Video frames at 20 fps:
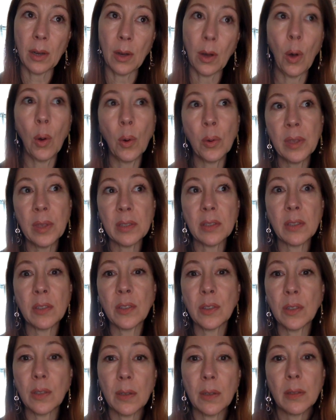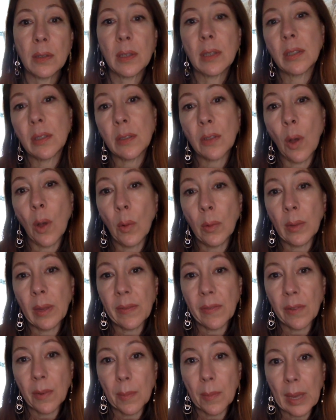oh this is this is
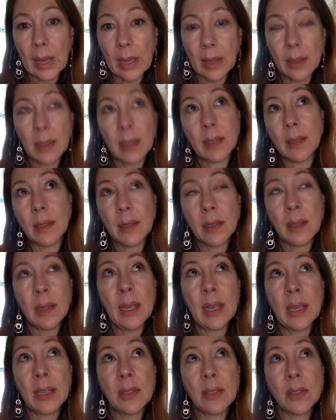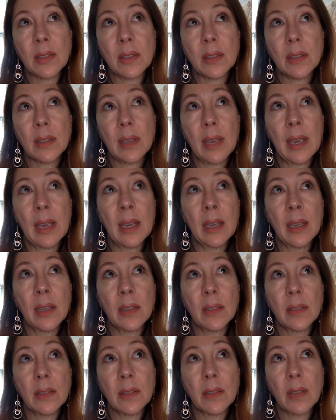only for me this
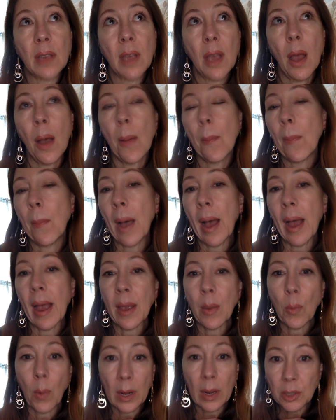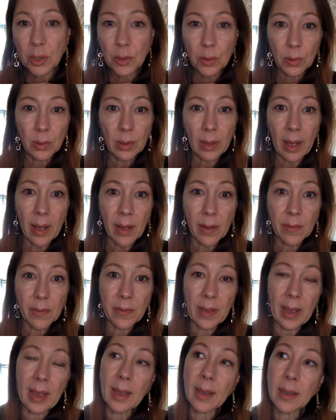is my one true
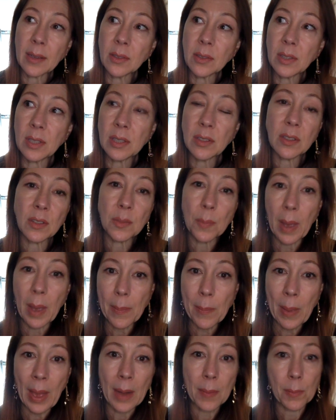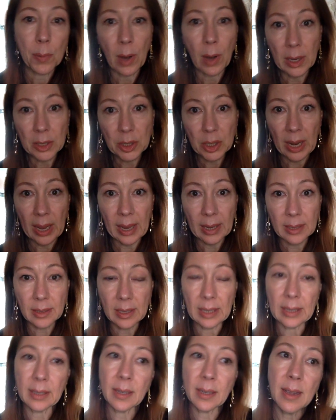love and this is my pet project
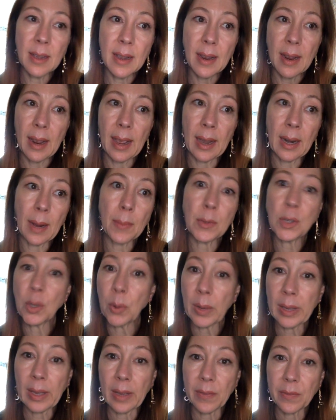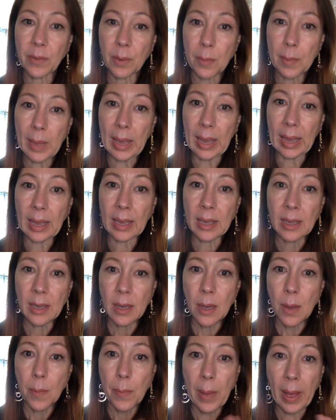and and I'm doing it for me
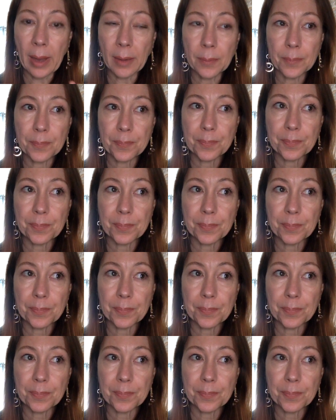but